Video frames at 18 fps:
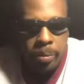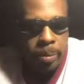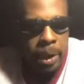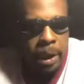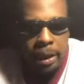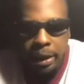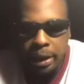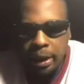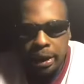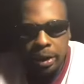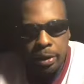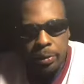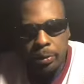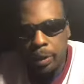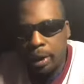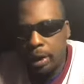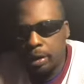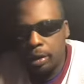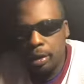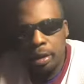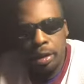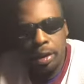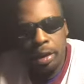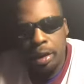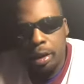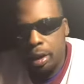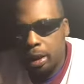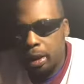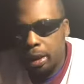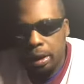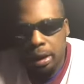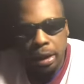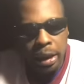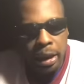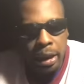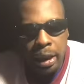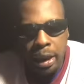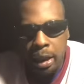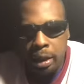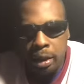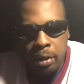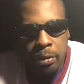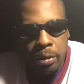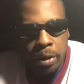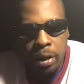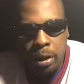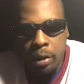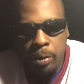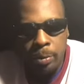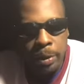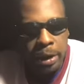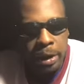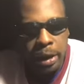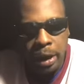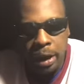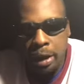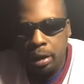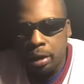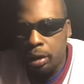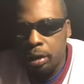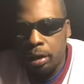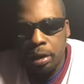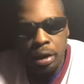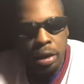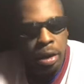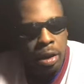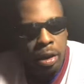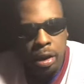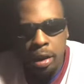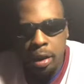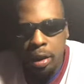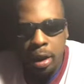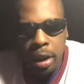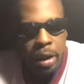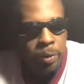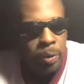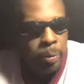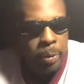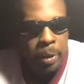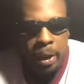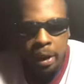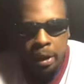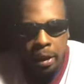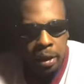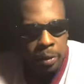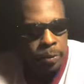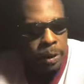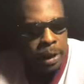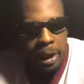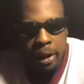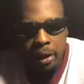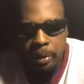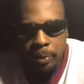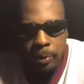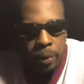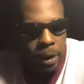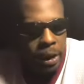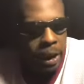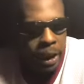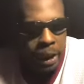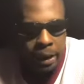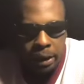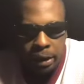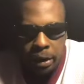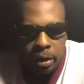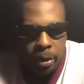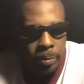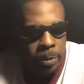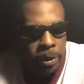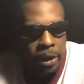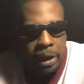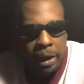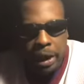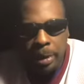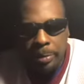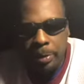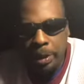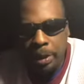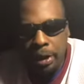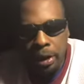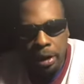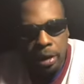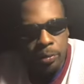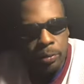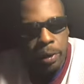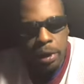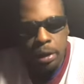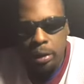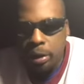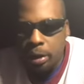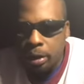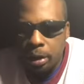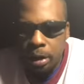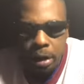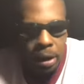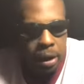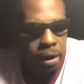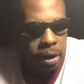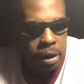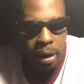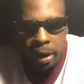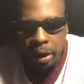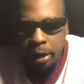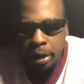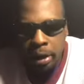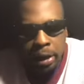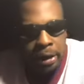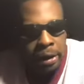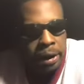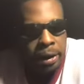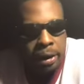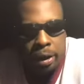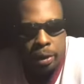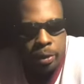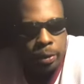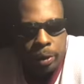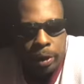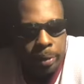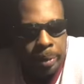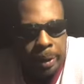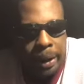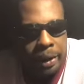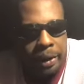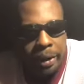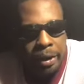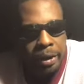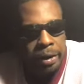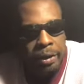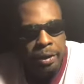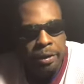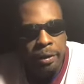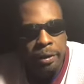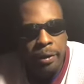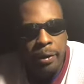Montez Sweat. And the kid out of Oklahoma State. And we got some more guys that's gonna be in competition. Let's get to the quarterback this year.